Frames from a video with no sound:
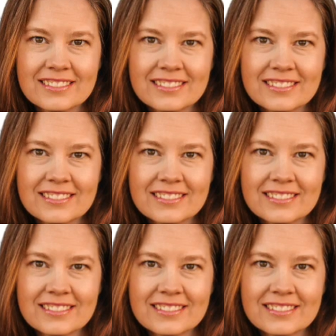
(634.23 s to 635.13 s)

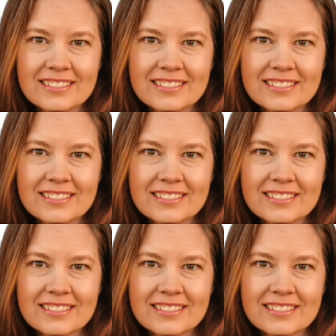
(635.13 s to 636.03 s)

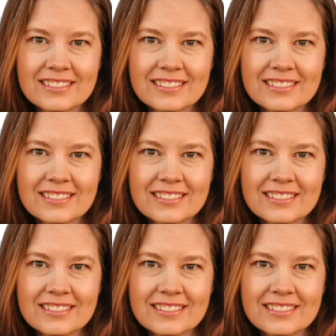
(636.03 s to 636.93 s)

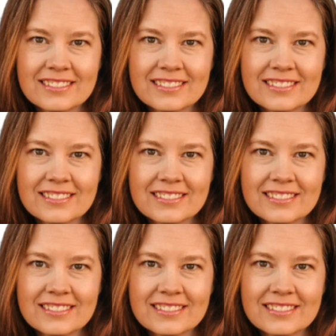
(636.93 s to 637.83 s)

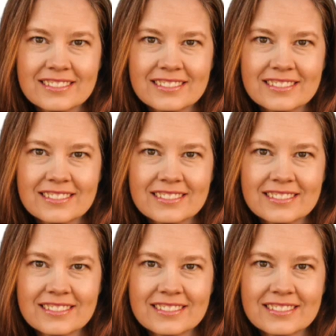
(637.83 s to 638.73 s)

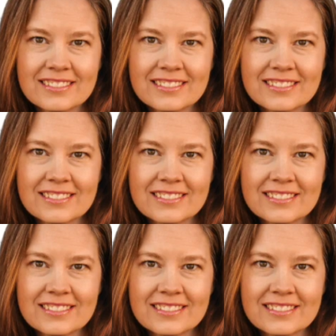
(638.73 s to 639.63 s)

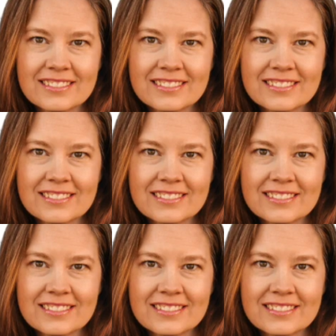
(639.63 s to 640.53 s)

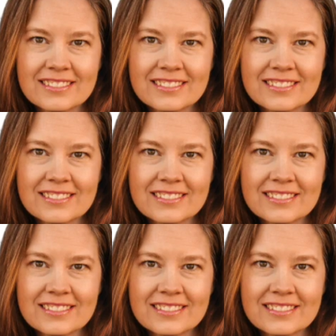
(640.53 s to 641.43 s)

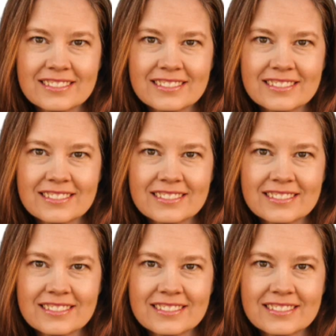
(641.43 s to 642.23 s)
(no lip movement)